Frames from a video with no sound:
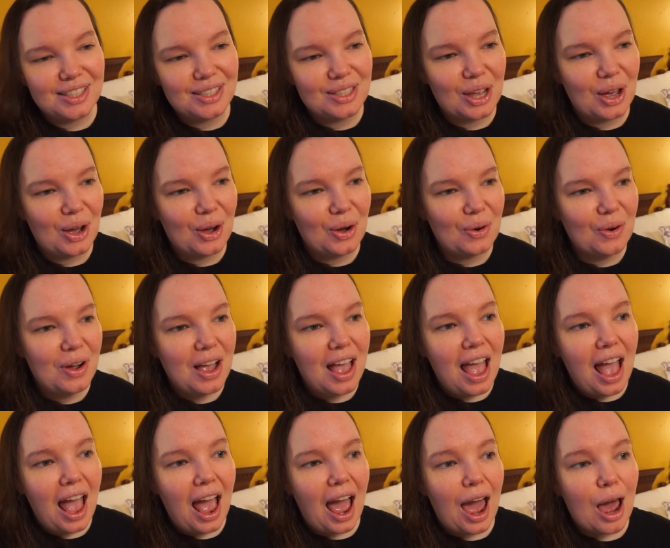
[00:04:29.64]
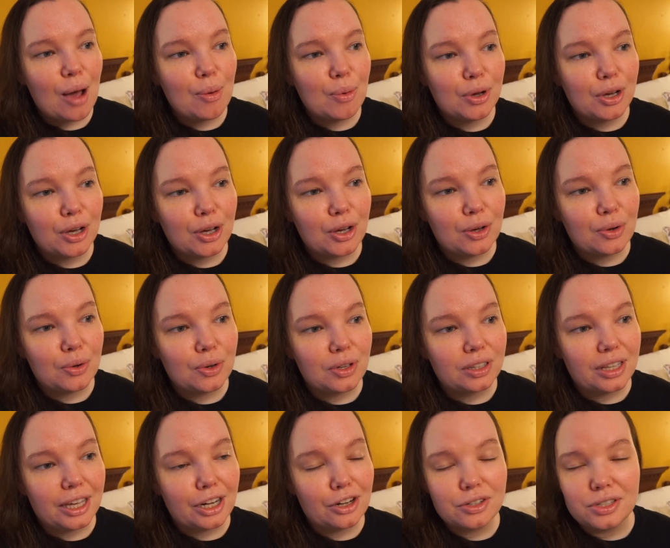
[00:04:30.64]
So I will go
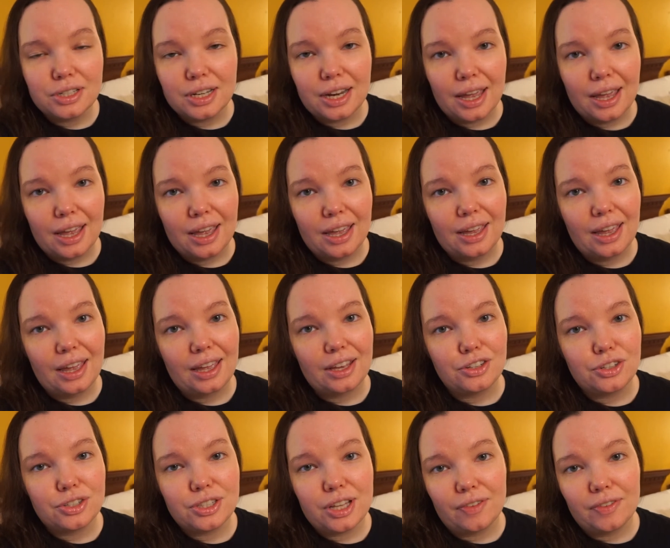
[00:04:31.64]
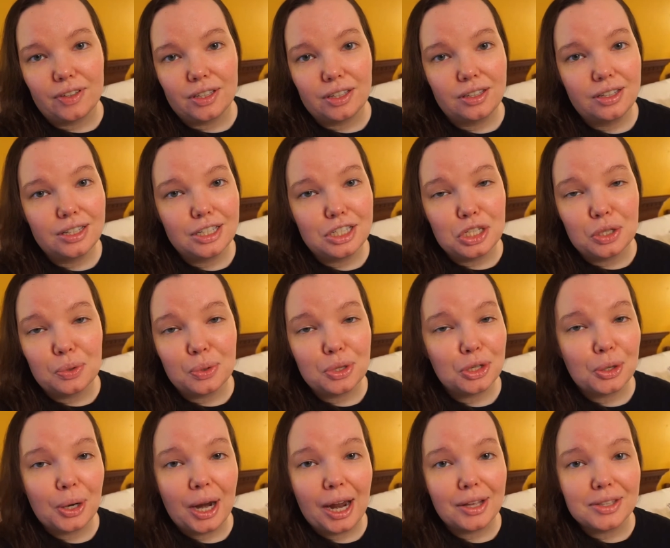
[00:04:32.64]
later today and just have to deal with
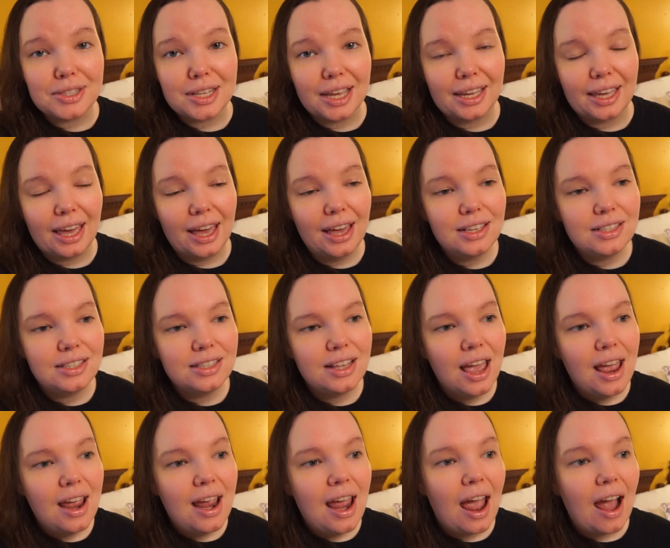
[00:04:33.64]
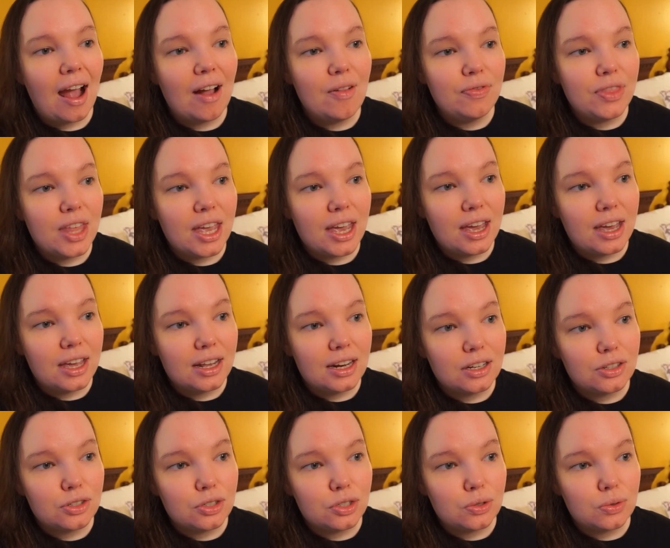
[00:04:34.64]
the crowds, I guess. And
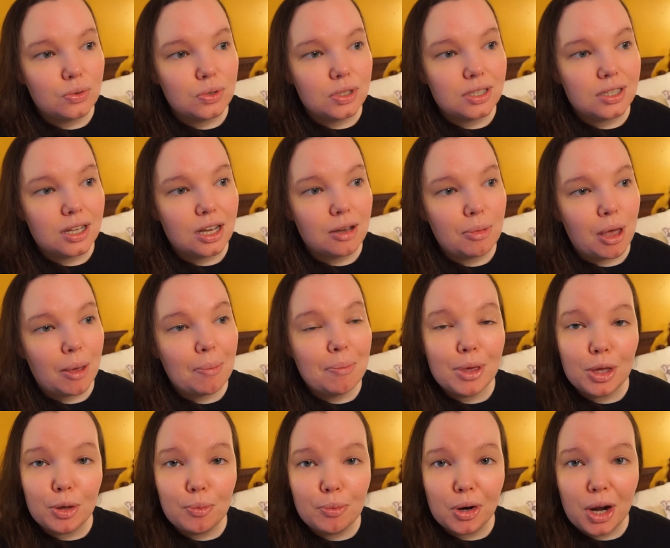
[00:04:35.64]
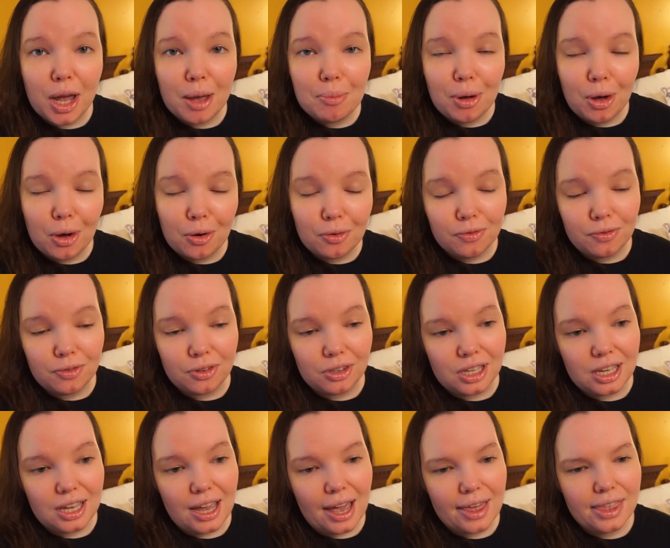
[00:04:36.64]
then do some meal prep,
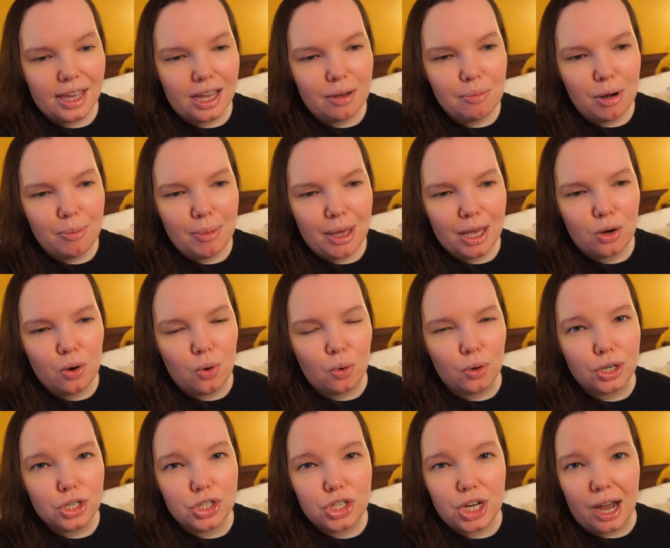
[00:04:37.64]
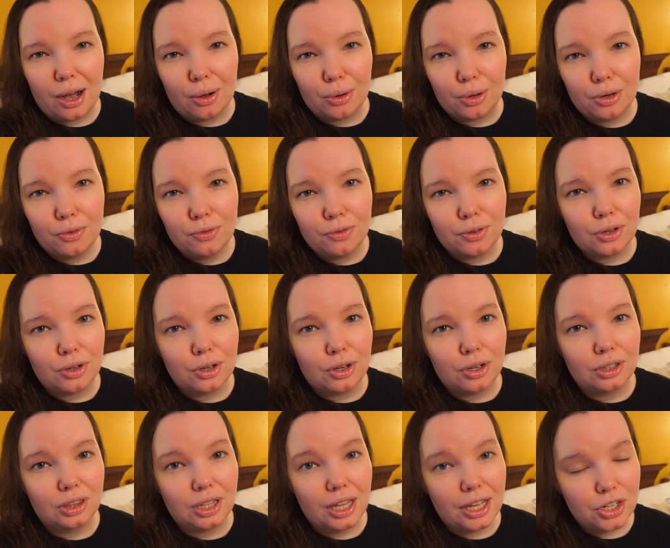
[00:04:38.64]
hopefully. I think I'm going to make corn chowder
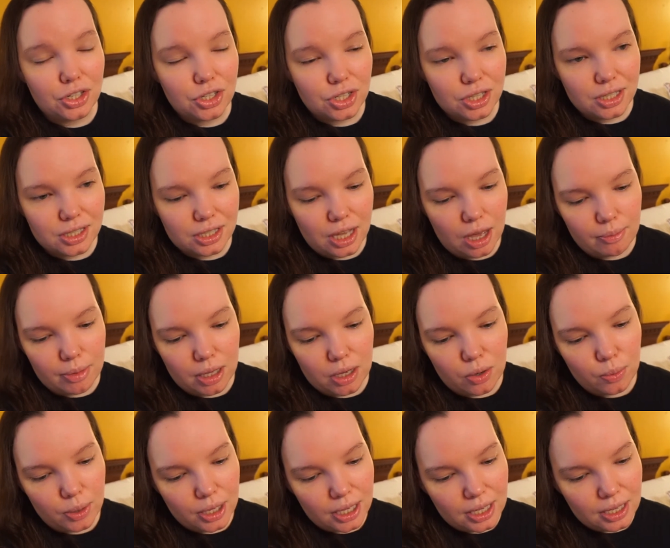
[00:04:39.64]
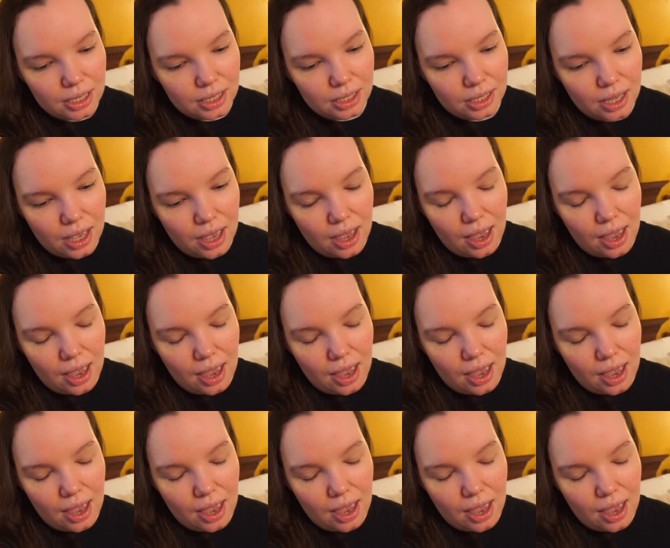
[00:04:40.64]
for lunch this coming week.